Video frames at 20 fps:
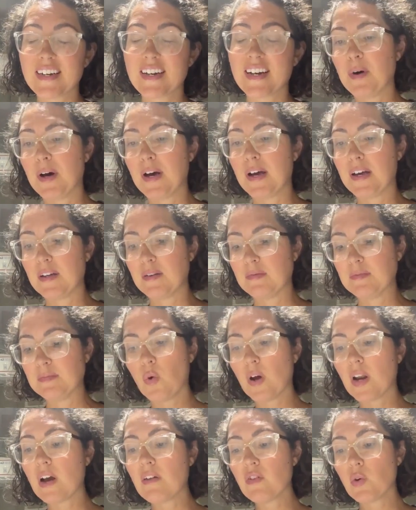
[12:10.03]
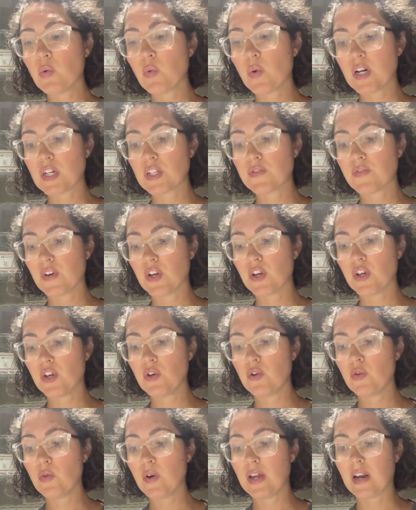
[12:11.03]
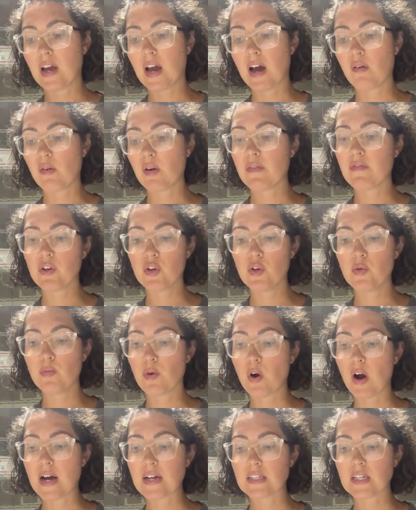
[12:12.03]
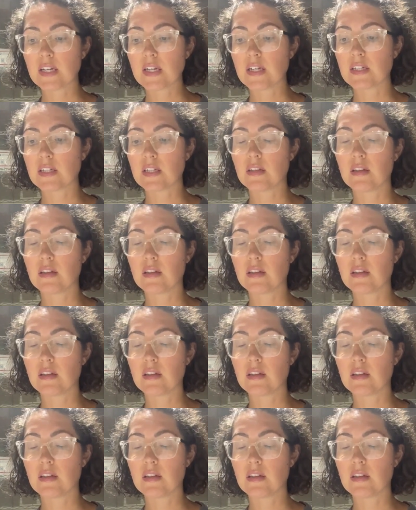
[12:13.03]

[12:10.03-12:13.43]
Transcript: But whatever works for you and however you process